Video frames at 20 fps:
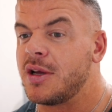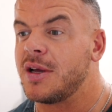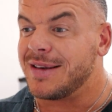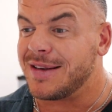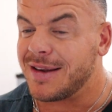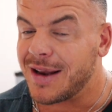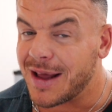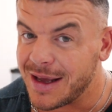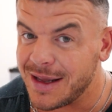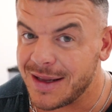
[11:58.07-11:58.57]

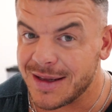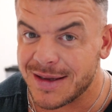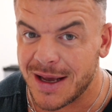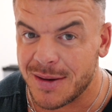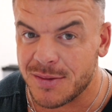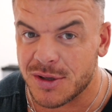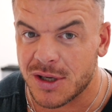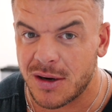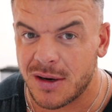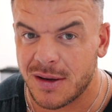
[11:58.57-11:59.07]
9
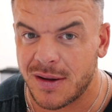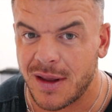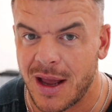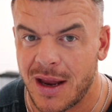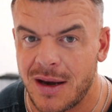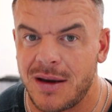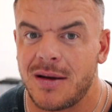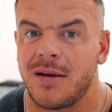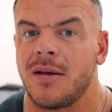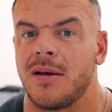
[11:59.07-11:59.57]
times out of
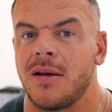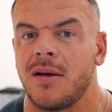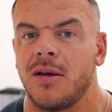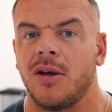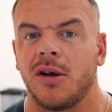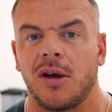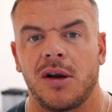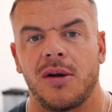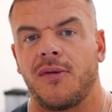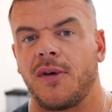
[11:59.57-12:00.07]
10,
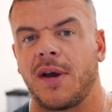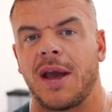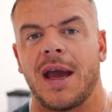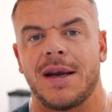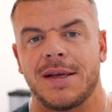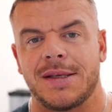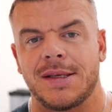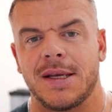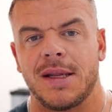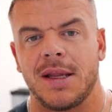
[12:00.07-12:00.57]
you're going to forget
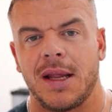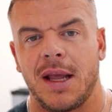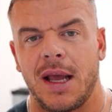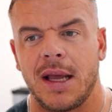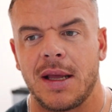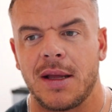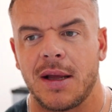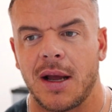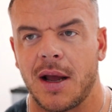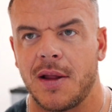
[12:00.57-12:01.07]
it's in there,
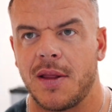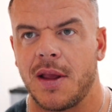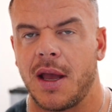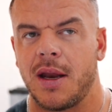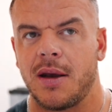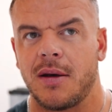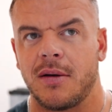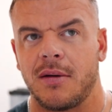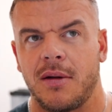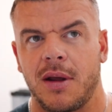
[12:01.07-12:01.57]
and
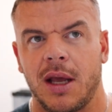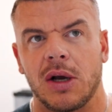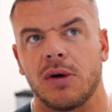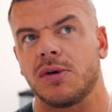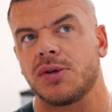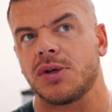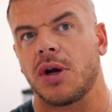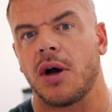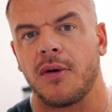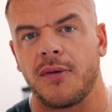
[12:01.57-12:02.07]
then it
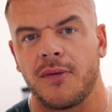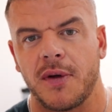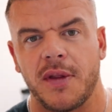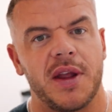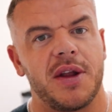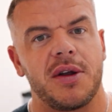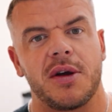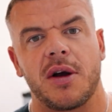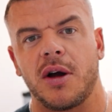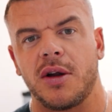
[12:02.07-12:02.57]
goes off, and
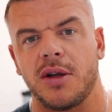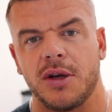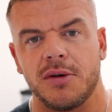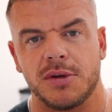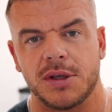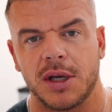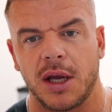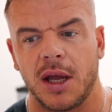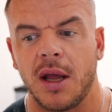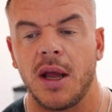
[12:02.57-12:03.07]
then you can't
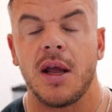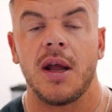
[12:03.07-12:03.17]
use it,